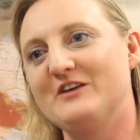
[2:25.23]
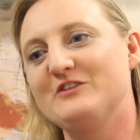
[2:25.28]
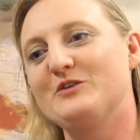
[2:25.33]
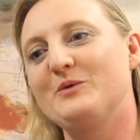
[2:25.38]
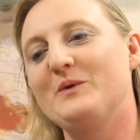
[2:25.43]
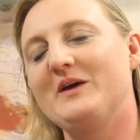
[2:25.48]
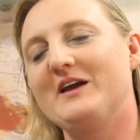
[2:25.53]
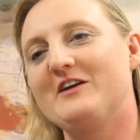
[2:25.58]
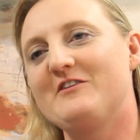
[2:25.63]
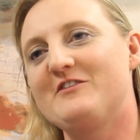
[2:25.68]

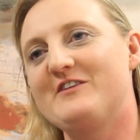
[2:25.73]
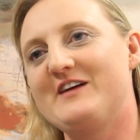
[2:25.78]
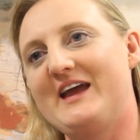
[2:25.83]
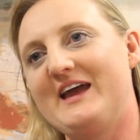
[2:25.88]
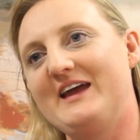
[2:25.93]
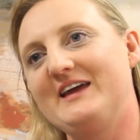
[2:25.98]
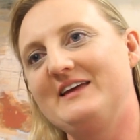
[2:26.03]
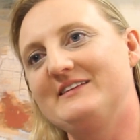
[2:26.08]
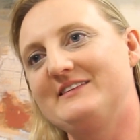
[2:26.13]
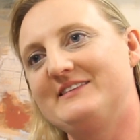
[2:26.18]
So it
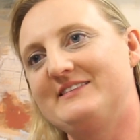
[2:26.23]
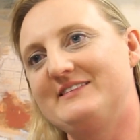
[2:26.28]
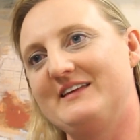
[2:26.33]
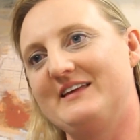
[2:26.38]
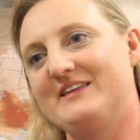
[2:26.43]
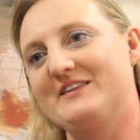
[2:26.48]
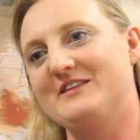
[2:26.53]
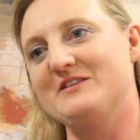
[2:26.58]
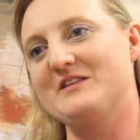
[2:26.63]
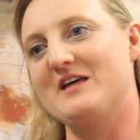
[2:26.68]
creates
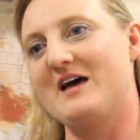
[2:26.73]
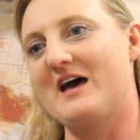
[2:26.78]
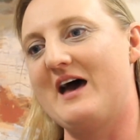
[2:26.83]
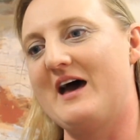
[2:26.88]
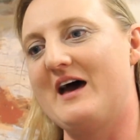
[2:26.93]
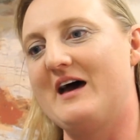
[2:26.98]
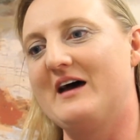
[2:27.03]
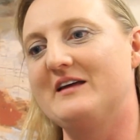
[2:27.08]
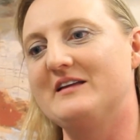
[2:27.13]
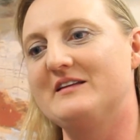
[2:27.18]

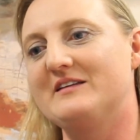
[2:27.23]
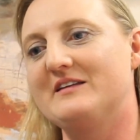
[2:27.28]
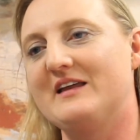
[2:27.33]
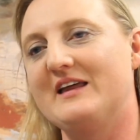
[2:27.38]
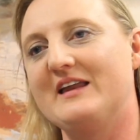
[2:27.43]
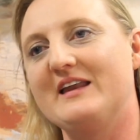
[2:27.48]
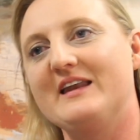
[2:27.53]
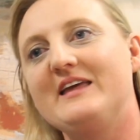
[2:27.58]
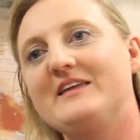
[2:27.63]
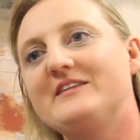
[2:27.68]

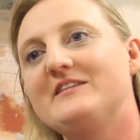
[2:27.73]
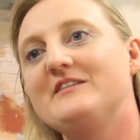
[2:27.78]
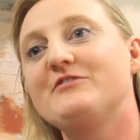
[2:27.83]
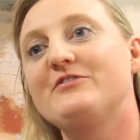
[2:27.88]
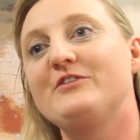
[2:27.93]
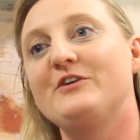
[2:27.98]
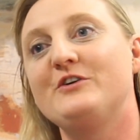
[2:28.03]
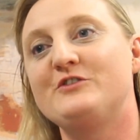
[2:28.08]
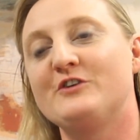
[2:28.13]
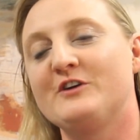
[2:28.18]
an easy
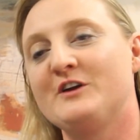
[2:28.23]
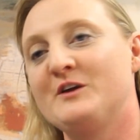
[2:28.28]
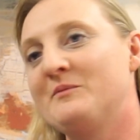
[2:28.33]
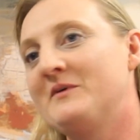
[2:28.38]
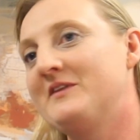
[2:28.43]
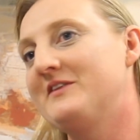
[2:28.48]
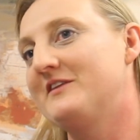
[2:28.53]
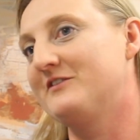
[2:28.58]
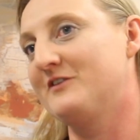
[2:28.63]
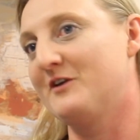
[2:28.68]
flow
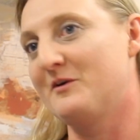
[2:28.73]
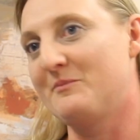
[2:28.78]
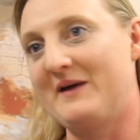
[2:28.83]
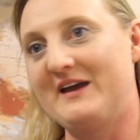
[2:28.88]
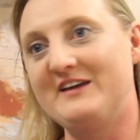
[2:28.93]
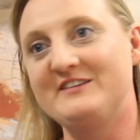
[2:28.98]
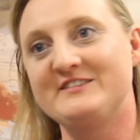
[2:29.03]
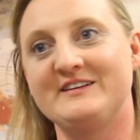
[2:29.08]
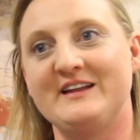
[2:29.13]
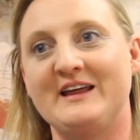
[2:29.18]
document that's got
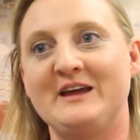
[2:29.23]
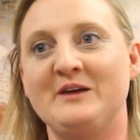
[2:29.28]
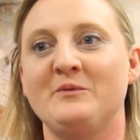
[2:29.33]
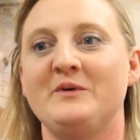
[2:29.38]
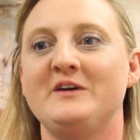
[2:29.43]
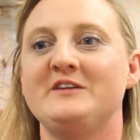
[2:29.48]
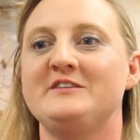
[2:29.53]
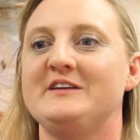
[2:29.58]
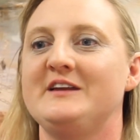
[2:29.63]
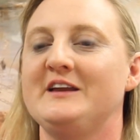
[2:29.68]
patient
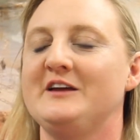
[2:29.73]
language.